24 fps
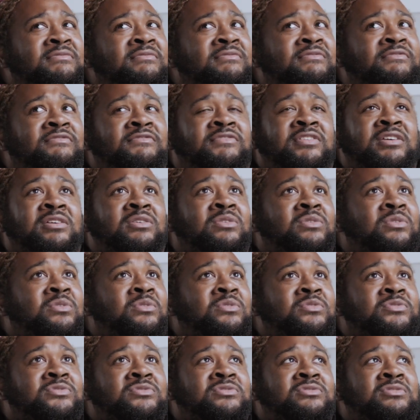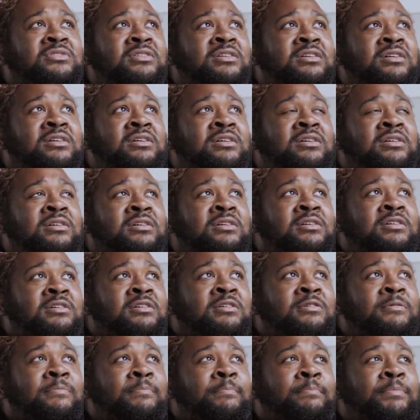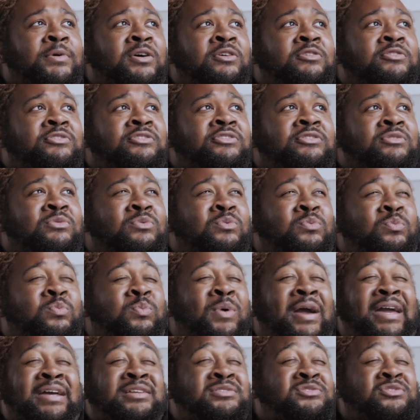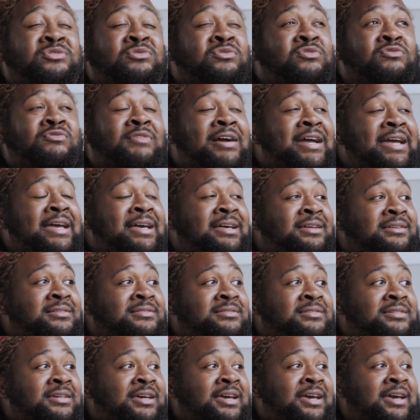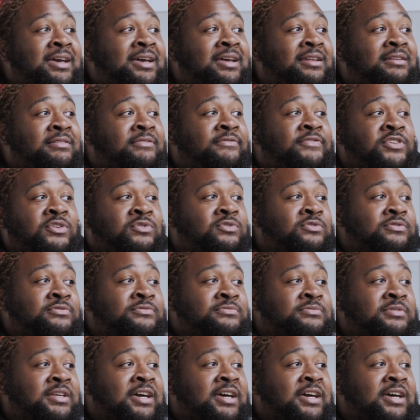feels both way too grand and futile.